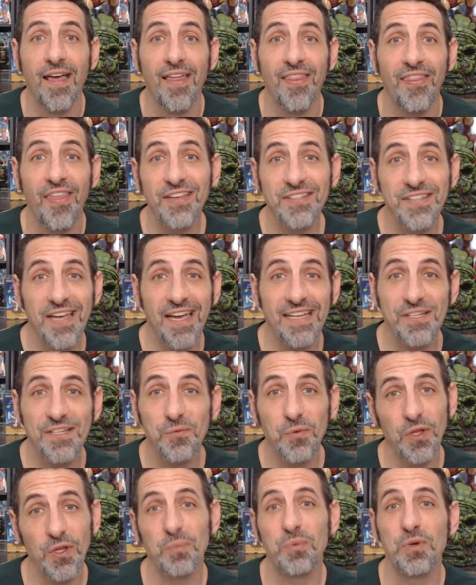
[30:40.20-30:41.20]
Thanks, guys. I
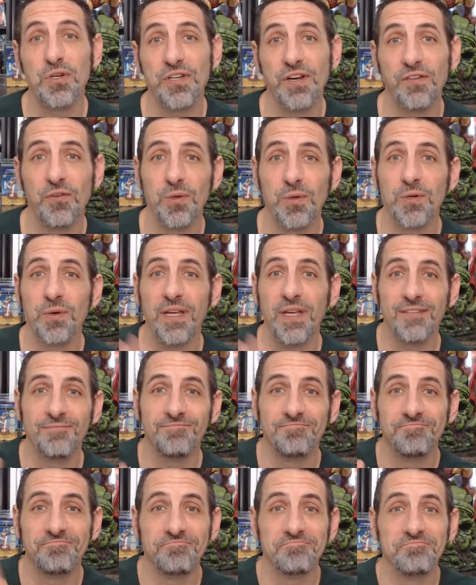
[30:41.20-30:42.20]
really appreciate everyone tuning in.
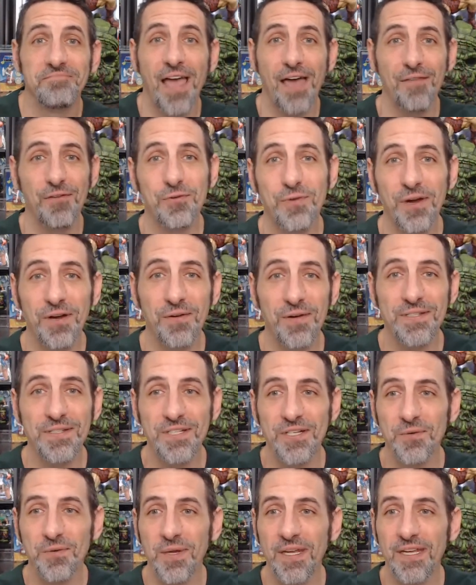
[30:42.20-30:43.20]
Have a great rest of
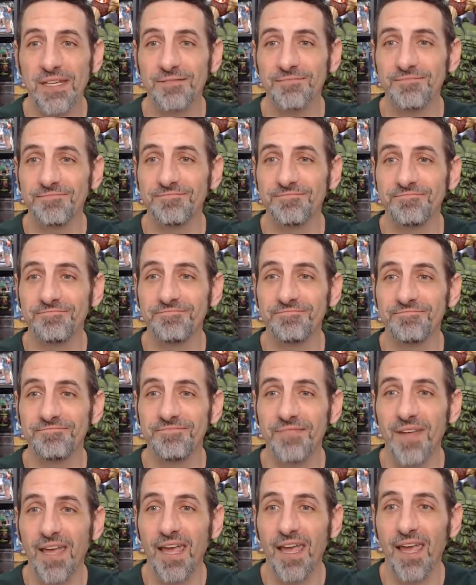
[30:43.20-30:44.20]
your week.
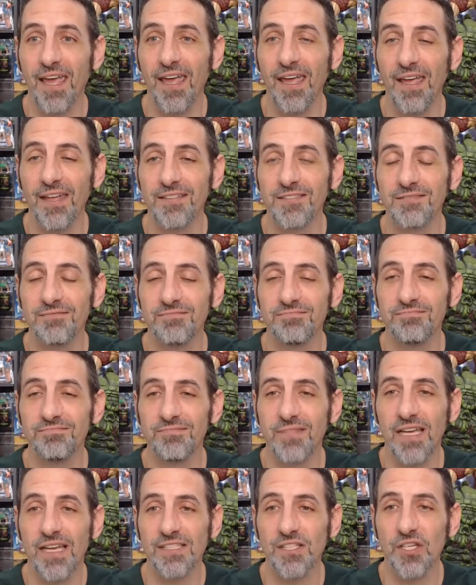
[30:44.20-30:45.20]
And
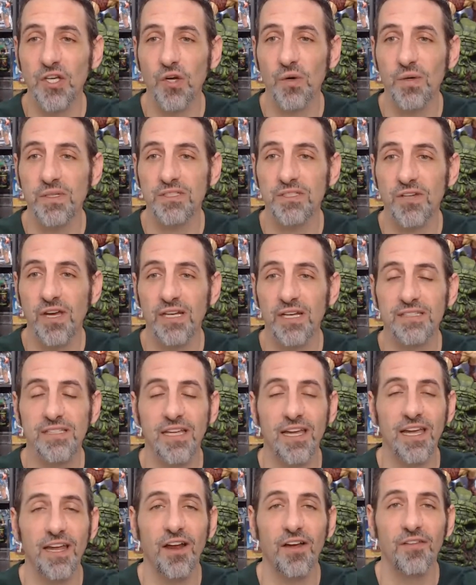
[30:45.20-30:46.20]
as I always try to
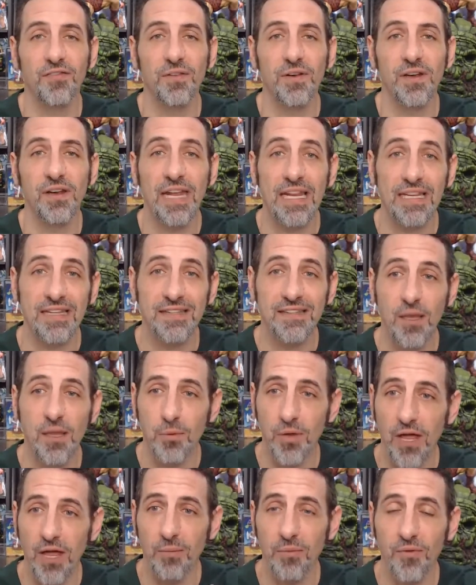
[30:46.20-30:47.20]
sign off and hit
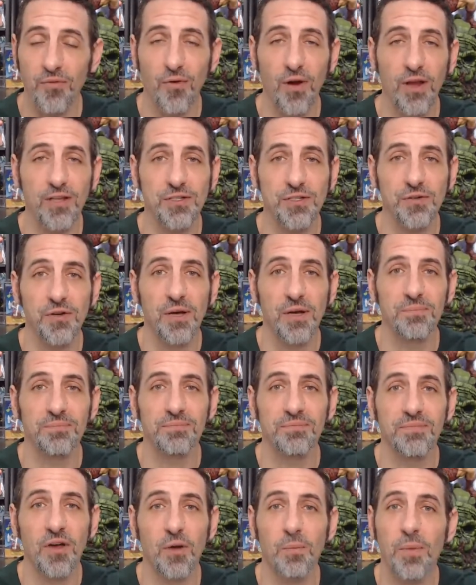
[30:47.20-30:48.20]
double out before I screw up,
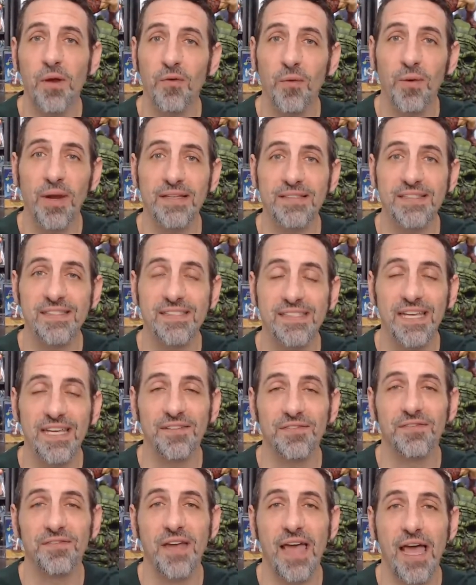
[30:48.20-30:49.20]
hope everyone has a
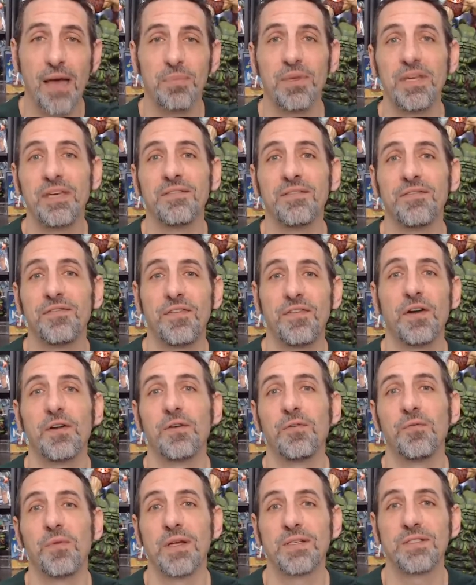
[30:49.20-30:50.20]
safe, happy,
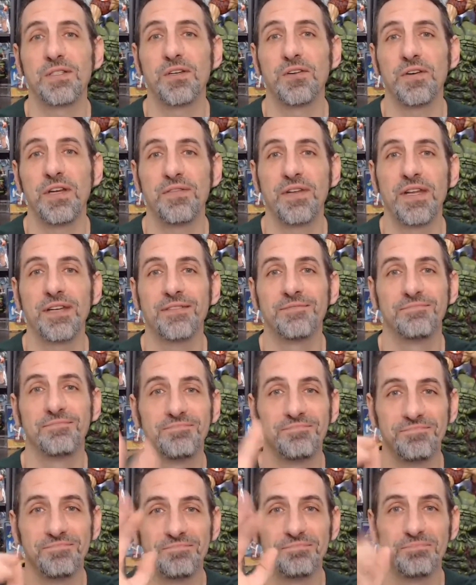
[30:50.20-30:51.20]
fun rest of your evening.
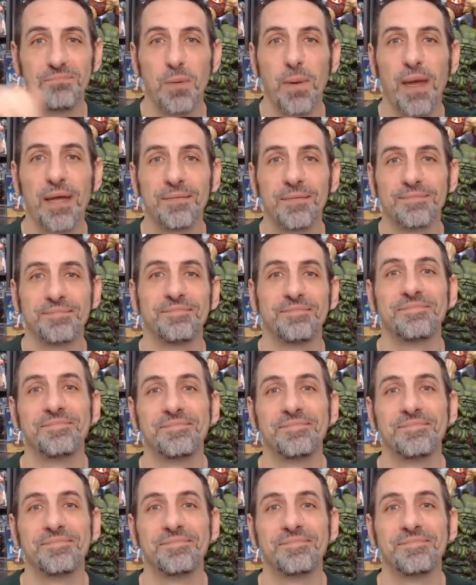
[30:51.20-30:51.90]
Bye-bye.